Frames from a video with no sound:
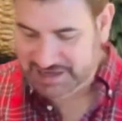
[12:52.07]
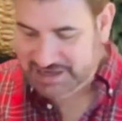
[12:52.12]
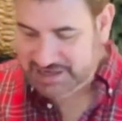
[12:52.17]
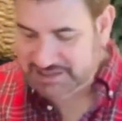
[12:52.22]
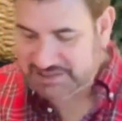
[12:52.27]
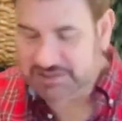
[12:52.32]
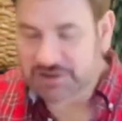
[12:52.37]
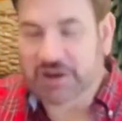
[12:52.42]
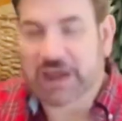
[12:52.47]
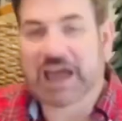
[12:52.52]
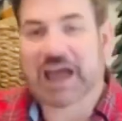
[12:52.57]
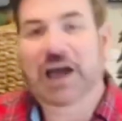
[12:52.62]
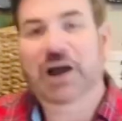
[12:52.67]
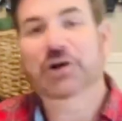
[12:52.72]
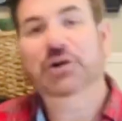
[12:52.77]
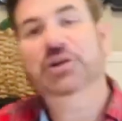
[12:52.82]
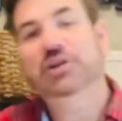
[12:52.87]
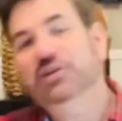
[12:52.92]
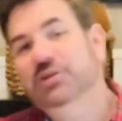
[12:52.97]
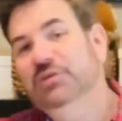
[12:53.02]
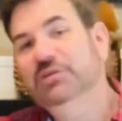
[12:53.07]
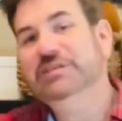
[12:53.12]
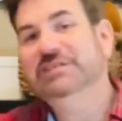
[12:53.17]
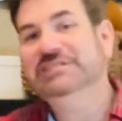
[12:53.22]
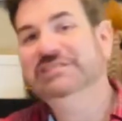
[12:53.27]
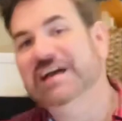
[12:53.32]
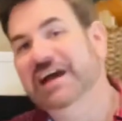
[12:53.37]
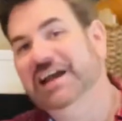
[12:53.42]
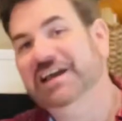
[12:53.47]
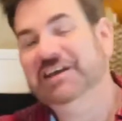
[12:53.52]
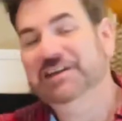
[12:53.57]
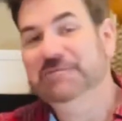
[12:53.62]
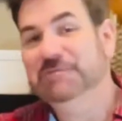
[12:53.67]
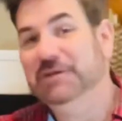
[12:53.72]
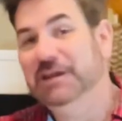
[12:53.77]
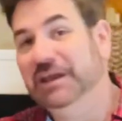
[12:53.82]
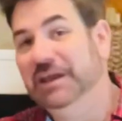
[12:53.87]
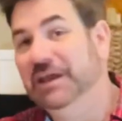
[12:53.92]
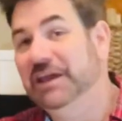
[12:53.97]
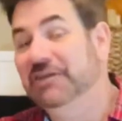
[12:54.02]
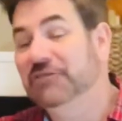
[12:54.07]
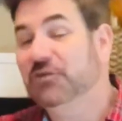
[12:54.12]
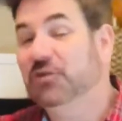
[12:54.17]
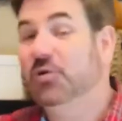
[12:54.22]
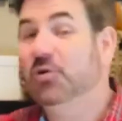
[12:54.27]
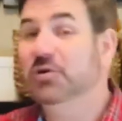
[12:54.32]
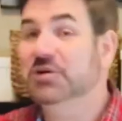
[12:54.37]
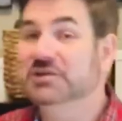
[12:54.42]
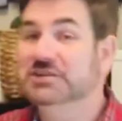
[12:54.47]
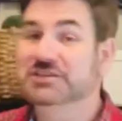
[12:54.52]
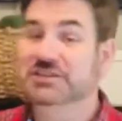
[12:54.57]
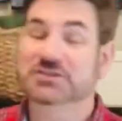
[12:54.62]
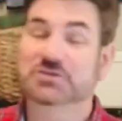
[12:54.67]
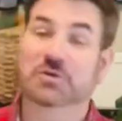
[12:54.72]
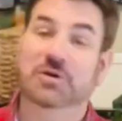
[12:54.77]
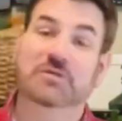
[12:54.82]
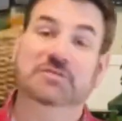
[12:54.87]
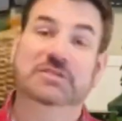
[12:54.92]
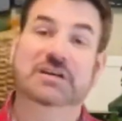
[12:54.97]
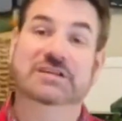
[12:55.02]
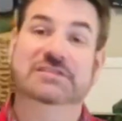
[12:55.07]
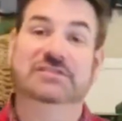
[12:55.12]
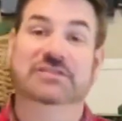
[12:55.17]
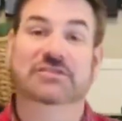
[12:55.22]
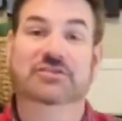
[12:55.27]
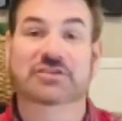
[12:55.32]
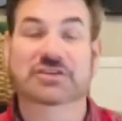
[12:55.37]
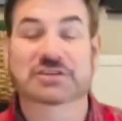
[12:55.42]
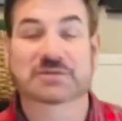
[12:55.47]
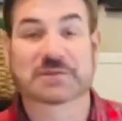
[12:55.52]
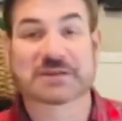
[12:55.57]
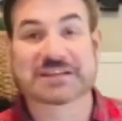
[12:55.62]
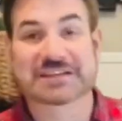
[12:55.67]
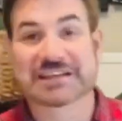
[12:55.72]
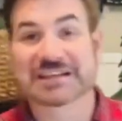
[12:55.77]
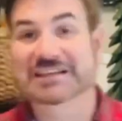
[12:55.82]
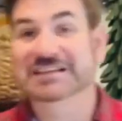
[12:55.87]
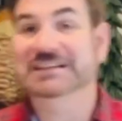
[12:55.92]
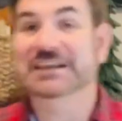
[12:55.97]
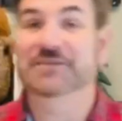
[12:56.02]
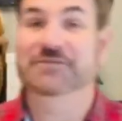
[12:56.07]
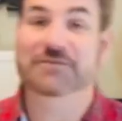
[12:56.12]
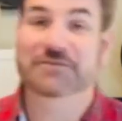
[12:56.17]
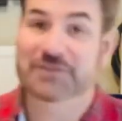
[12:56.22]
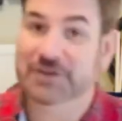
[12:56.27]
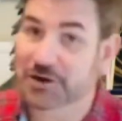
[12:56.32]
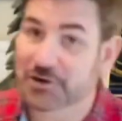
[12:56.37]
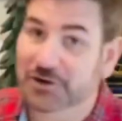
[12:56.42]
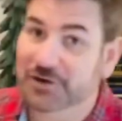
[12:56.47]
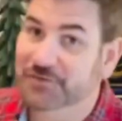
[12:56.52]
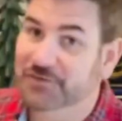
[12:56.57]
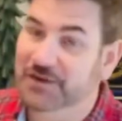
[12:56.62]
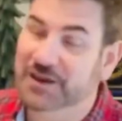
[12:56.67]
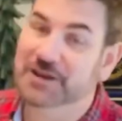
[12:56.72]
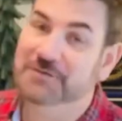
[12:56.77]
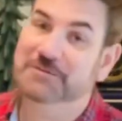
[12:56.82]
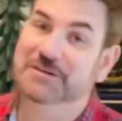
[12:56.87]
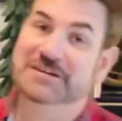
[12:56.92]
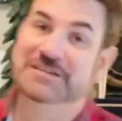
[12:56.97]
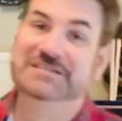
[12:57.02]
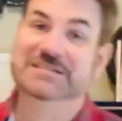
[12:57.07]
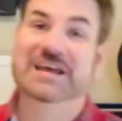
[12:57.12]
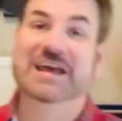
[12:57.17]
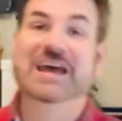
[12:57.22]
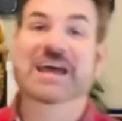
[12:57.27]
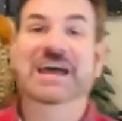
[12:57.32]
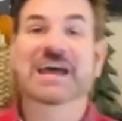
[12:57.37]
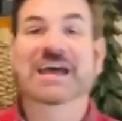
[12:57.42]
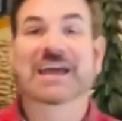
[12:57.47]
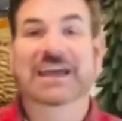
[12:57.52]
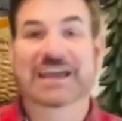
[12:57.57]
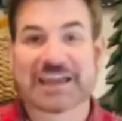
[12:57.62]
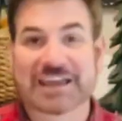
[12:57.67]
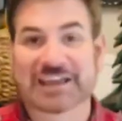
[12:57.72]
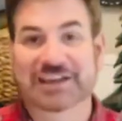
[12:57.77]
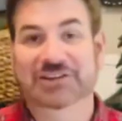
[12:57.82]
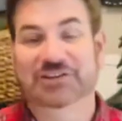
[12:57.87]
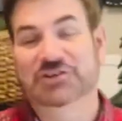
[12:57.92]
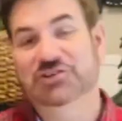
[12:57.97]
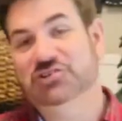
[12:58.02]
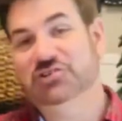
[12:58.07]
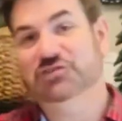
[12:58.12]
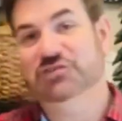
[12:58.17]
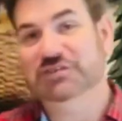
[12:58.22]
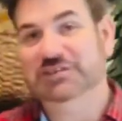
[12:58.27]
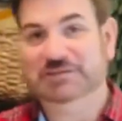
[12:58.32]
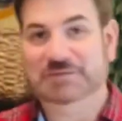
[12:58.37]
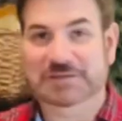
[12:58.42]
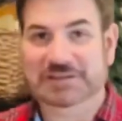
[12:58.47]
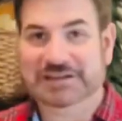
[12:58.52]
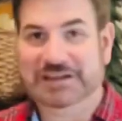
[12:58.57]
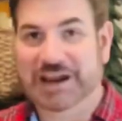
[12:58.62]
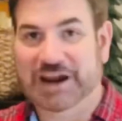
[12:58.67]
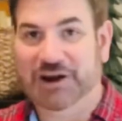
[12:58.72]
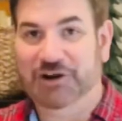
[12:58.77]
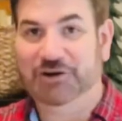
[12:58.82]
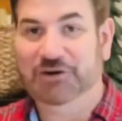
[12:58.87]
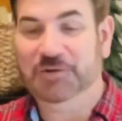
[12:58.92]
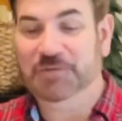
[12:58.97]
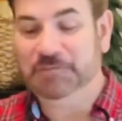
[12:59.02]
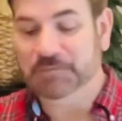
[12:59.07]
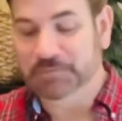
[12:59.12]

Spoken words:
So how cute is that going to be? And of course, the 12 Days of Christmas is a very famous English Christmas carol.